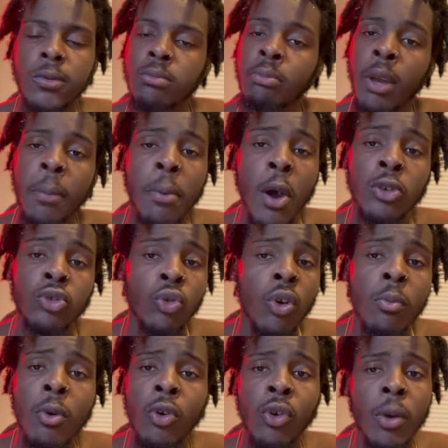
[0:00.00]
Big props to
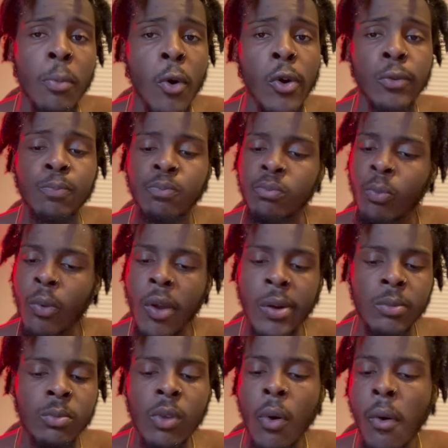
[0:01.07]
Grandma and Grandpa.
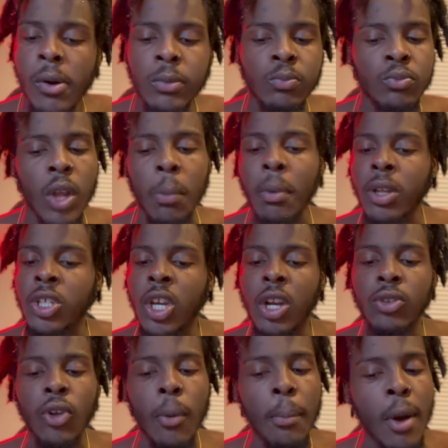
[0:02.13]
I'm not taking
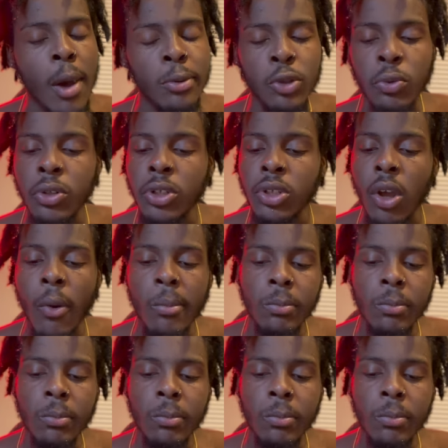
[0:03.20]
no props on this.